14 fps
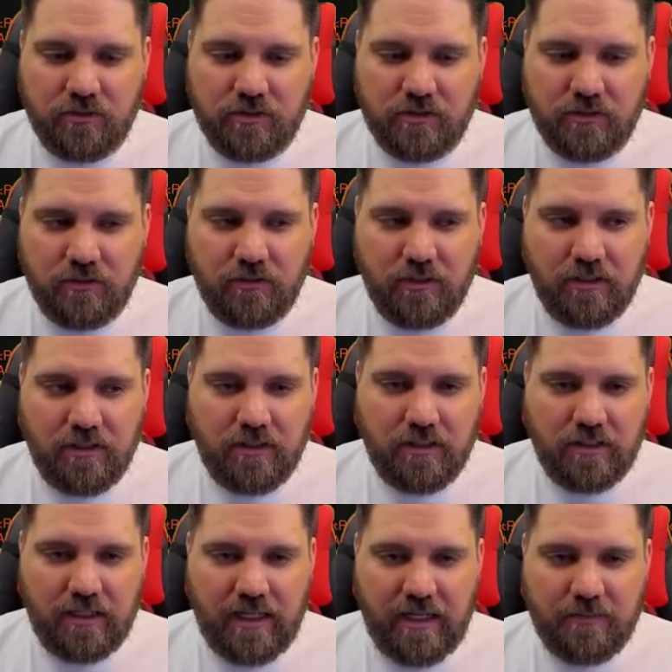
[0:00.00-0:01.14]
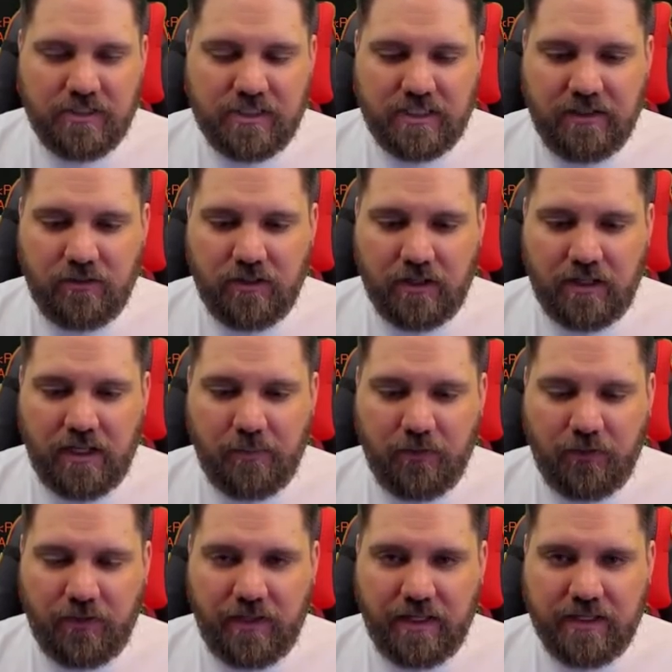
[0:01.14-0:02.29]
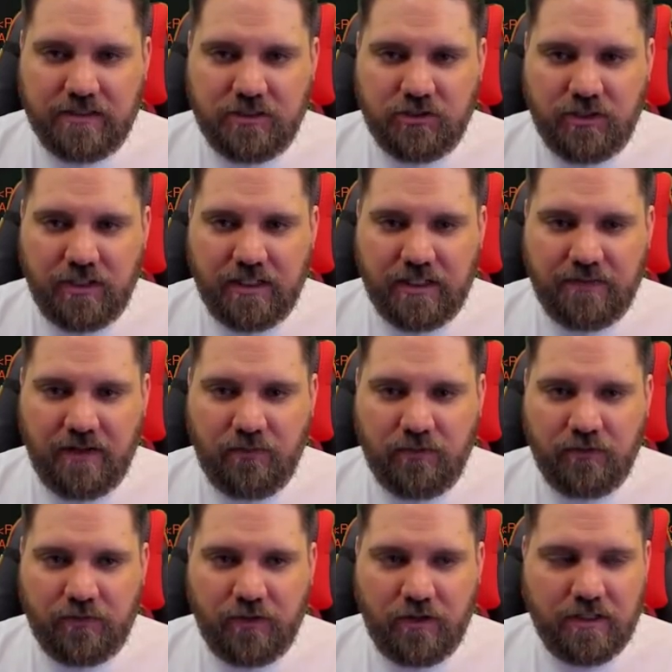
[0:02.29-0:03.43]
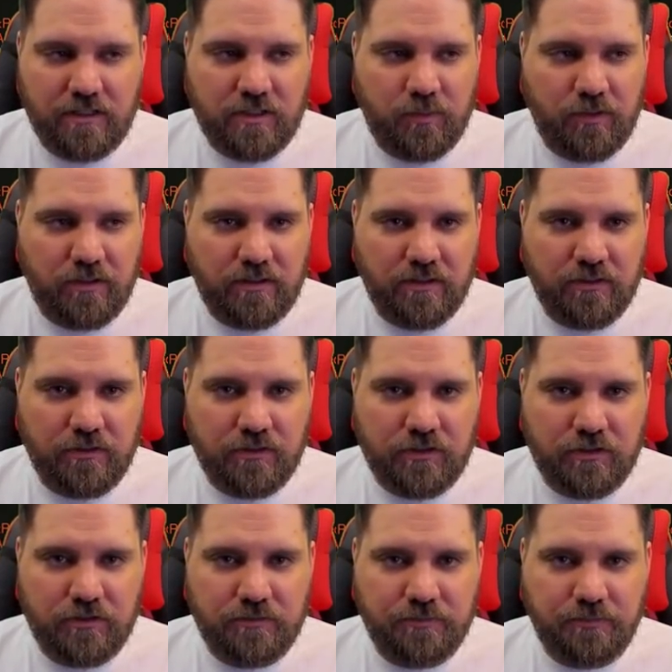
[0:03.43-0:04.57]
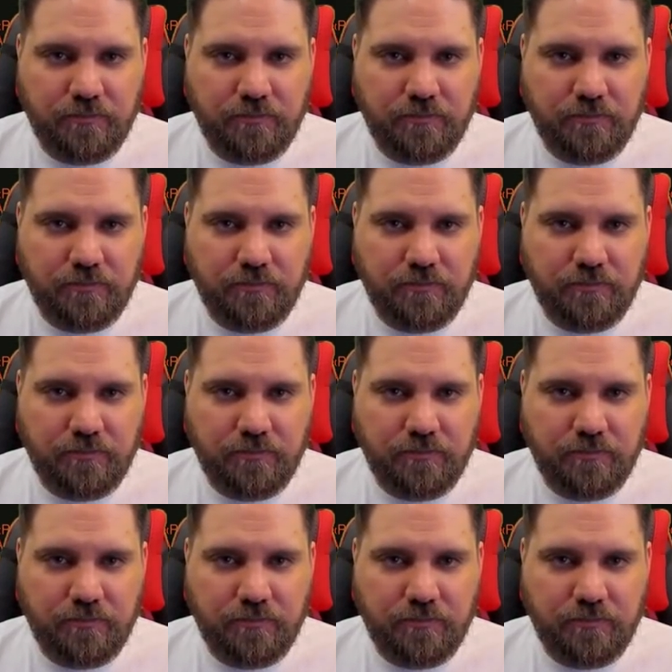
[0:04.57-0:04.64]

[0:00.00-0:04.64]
So I'm just killing a couple things to try to get that Rift Guardian spawned a little soon,